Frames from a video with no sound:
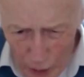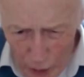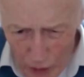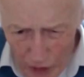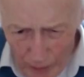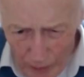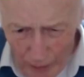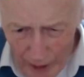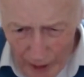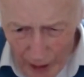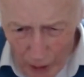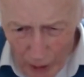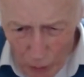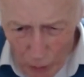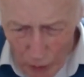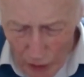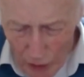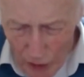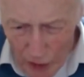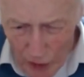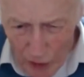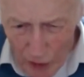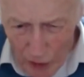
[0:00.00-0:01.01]
something I
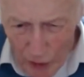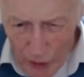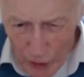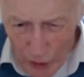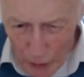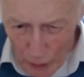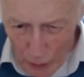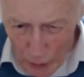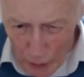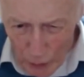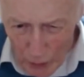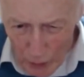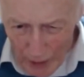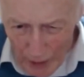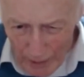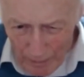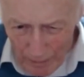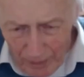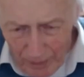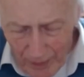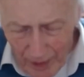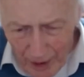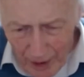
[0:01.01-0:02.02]
wanted to do.
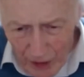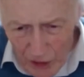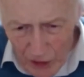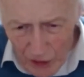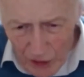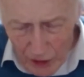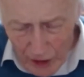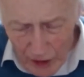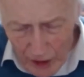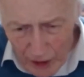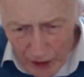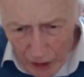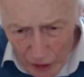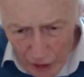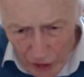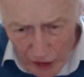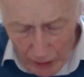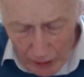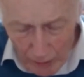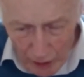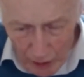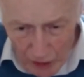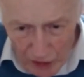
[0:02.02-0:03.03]
I started
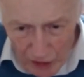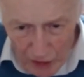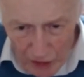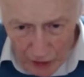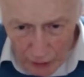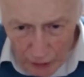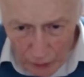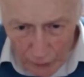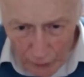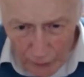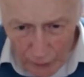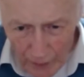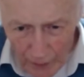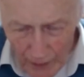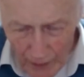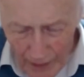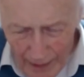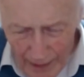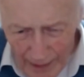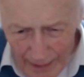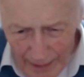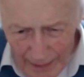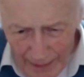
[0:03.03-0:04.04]
asking myself,
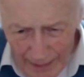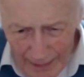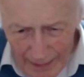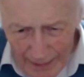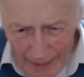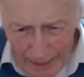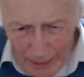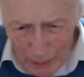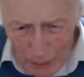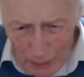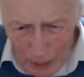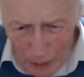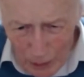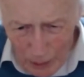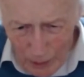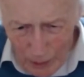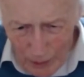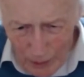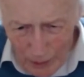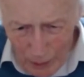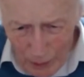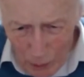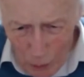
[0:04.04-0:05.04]
well,
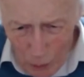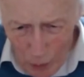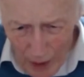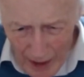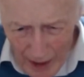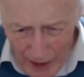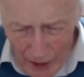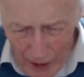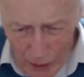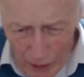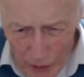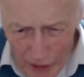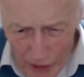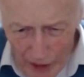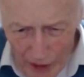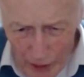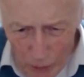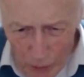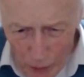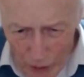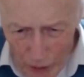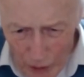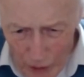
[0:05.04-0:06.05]
why don't I
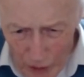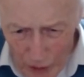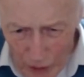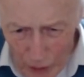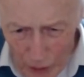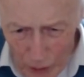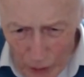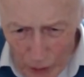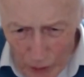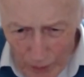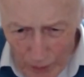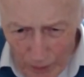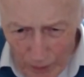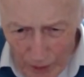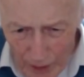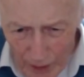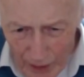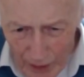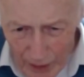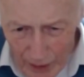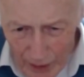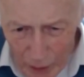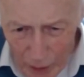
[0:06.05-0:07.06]
want to
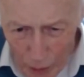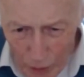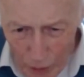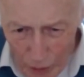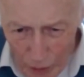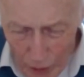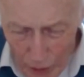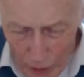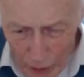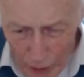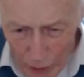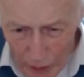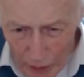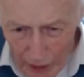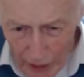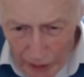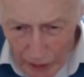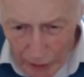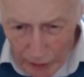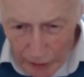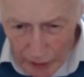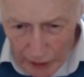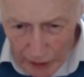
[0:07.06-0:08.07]
go on to a
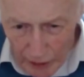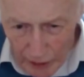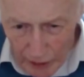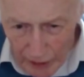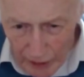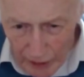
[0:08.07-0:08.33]
career